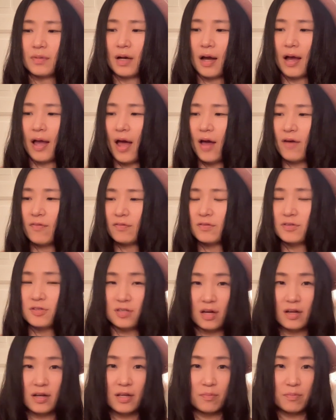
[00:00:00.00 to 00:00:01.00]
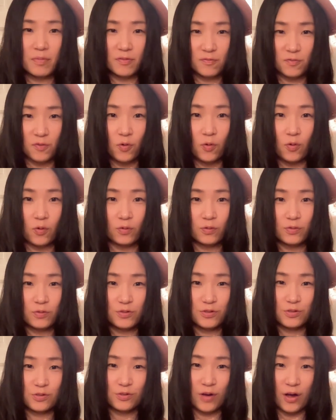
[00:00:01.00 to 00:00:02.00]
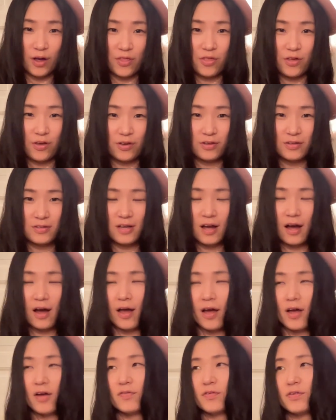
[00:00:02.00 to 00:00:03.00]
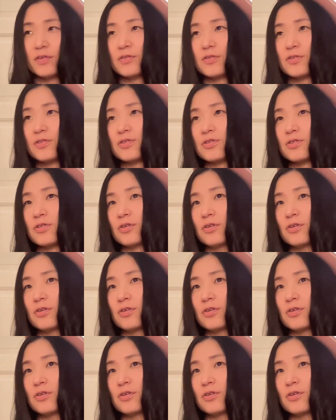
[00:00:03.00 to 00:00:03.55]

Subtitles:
I haven't done it before to others. I haven't